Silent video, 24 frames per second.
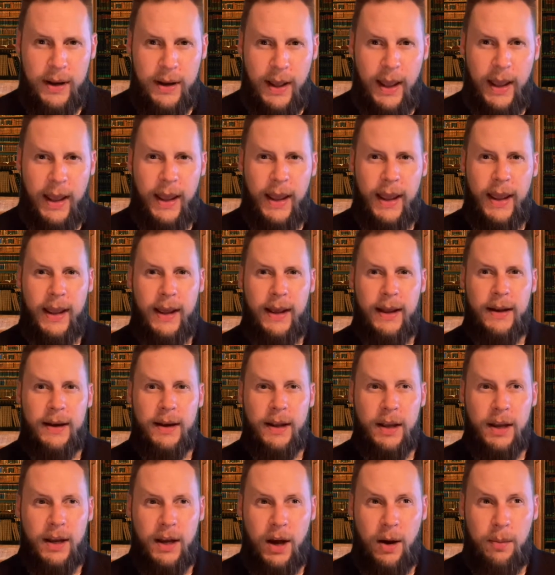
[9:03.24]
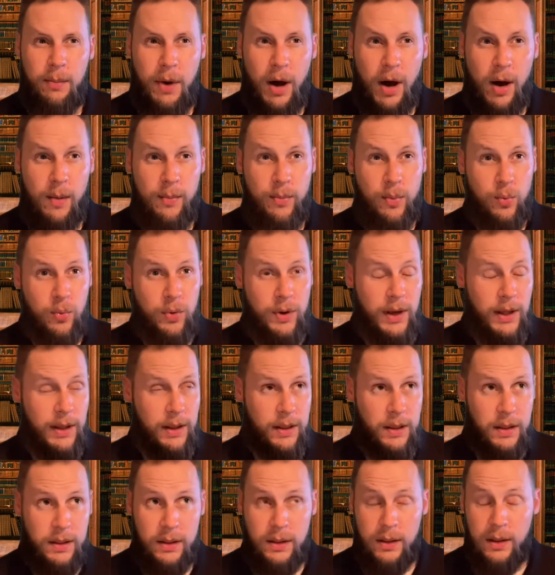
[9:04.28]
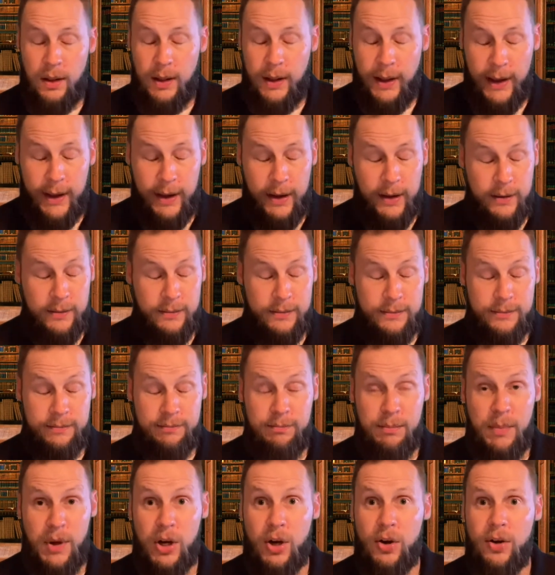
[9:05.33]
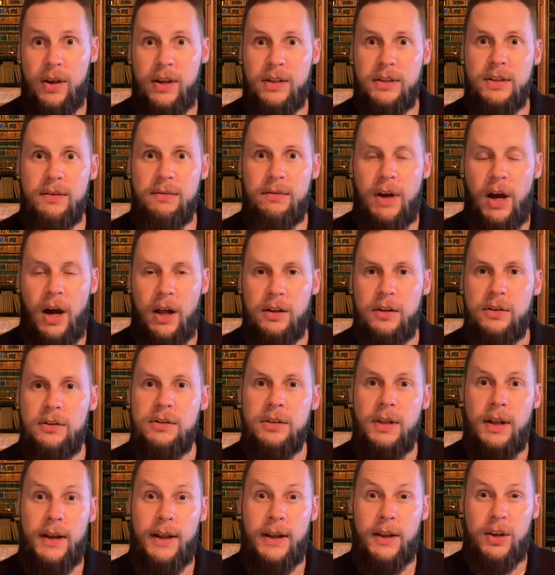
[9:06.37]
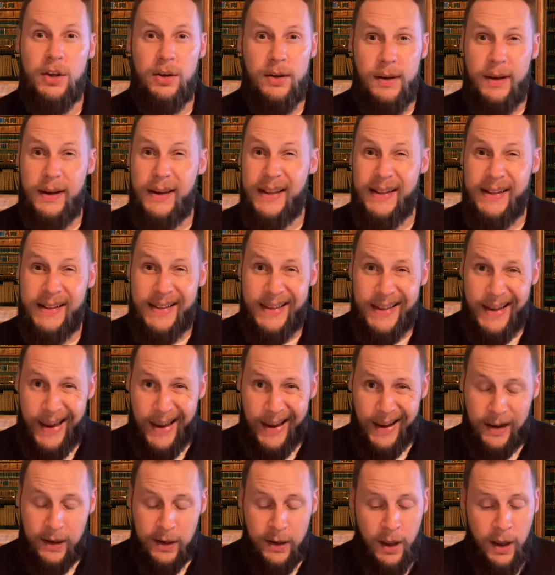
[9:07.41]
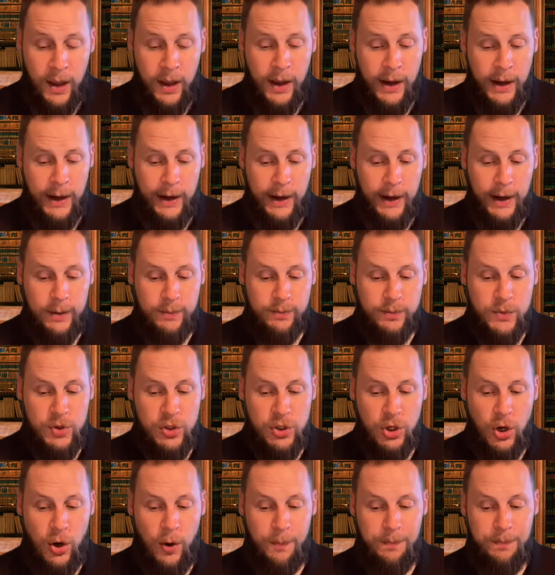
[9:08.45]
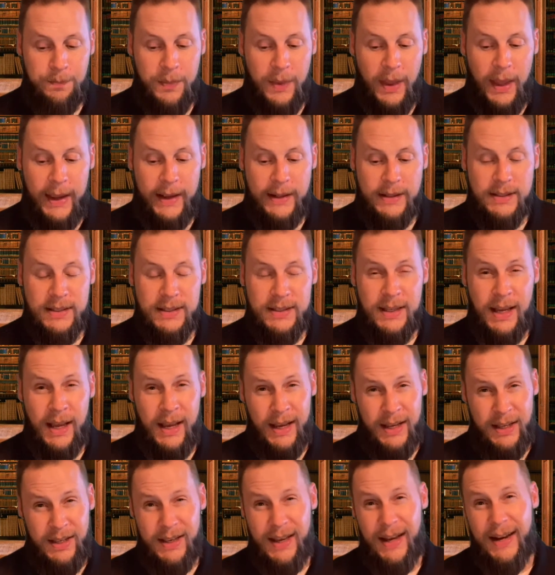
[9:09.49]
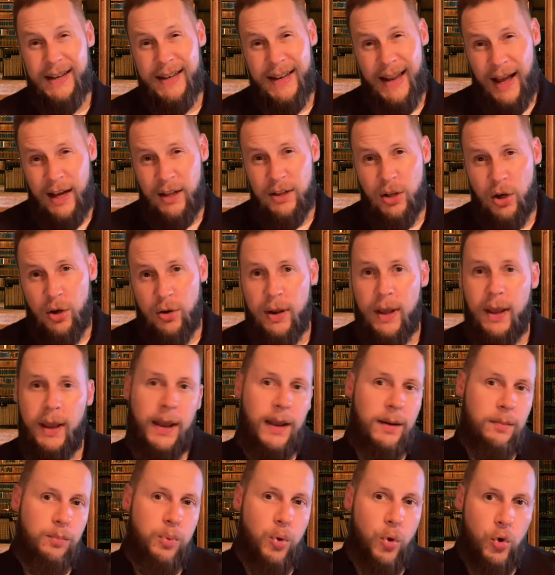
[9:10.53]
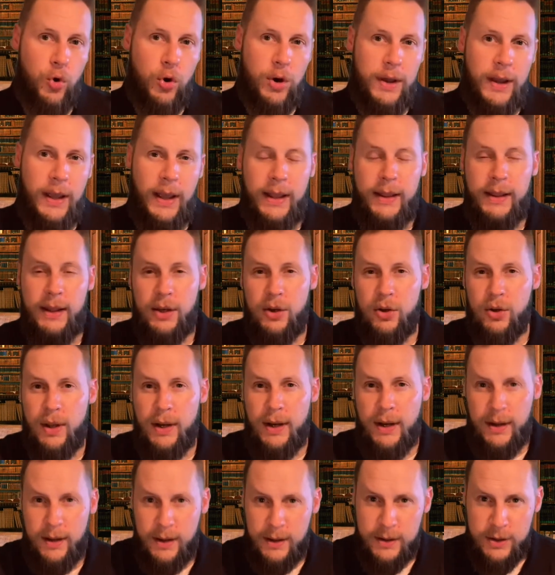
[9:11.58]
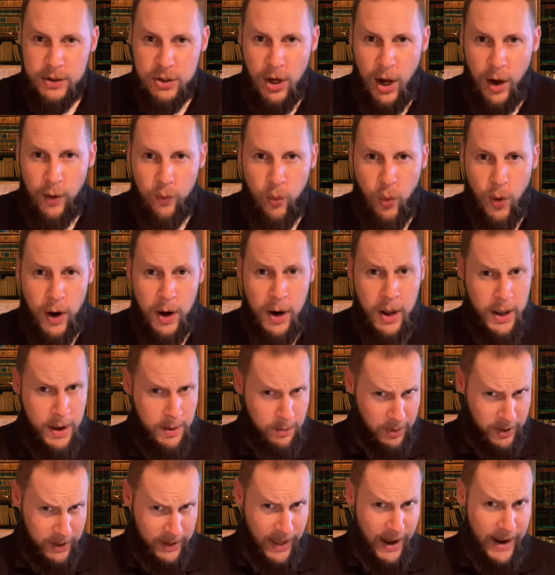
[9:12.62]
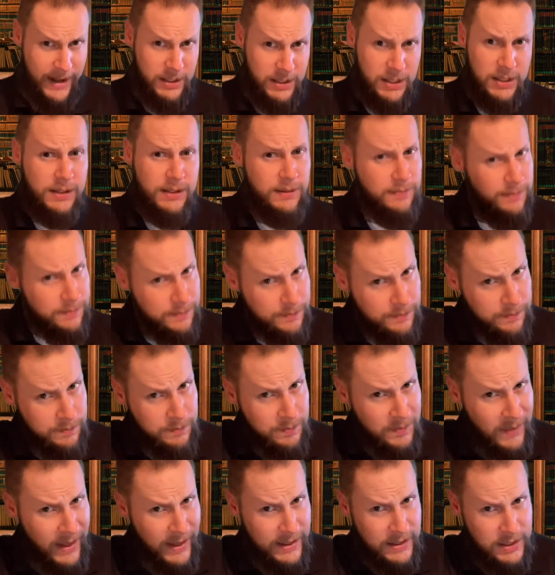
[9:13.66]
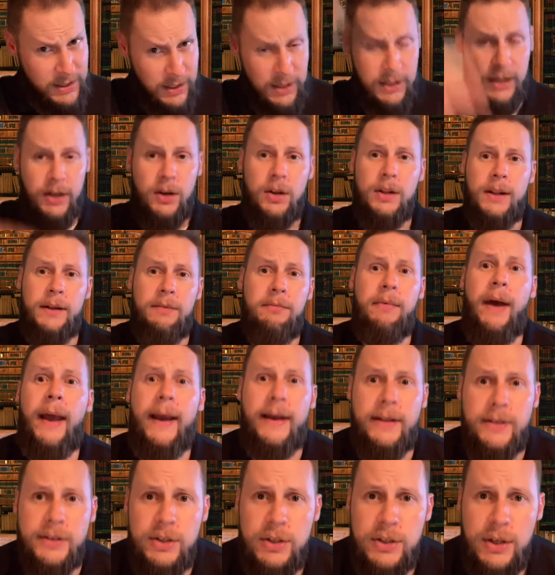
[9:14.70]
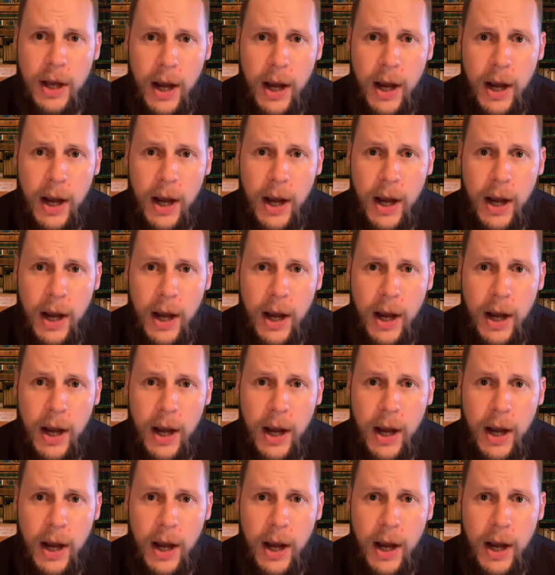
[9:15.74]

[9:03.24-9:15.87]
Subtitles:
and come up with like millions of colors that it could detect. So you got to download it, import it, and then you get it in software. But that's a little advanced